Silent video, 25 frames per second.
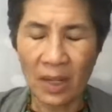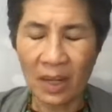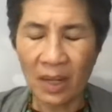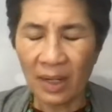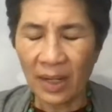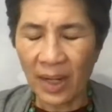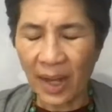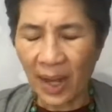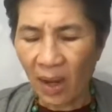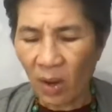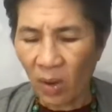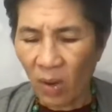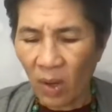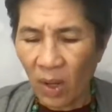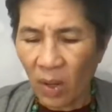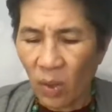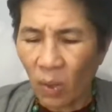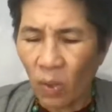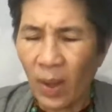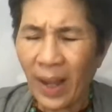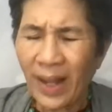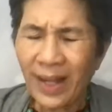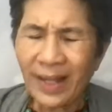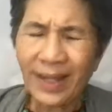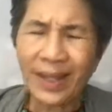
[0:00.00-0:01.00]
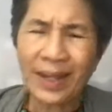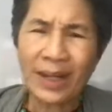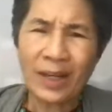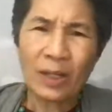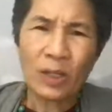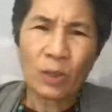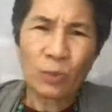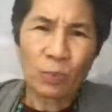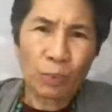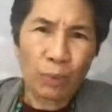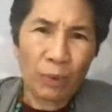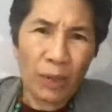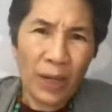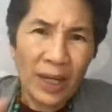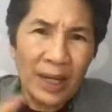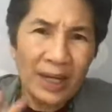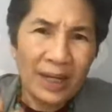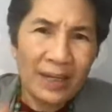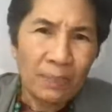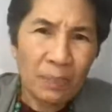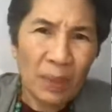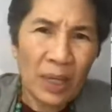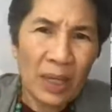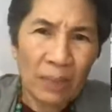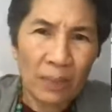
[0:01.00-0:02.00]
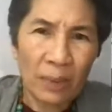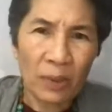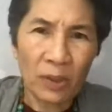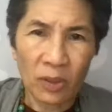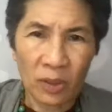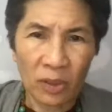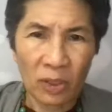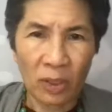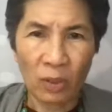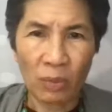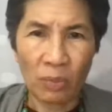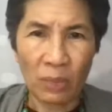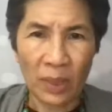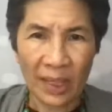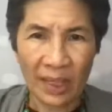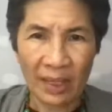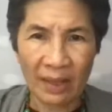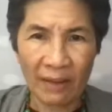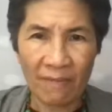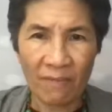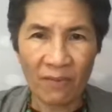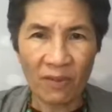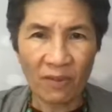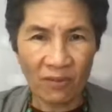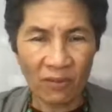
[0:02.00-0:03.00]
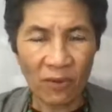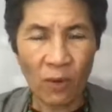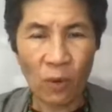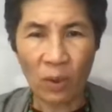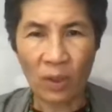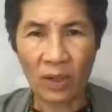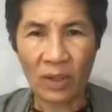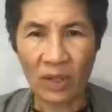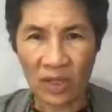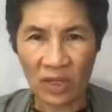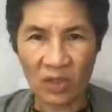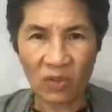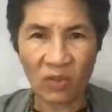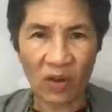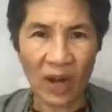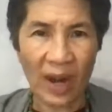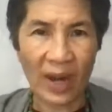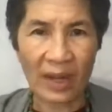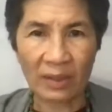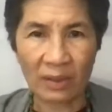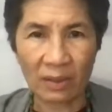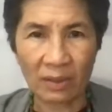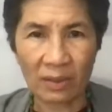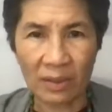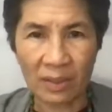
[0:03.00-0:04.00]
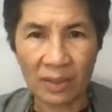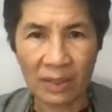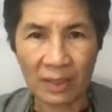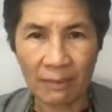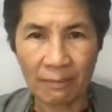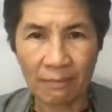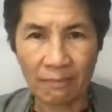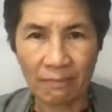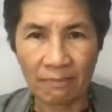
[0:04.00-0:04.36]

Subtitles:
Now, what can bring people to me for these fractals?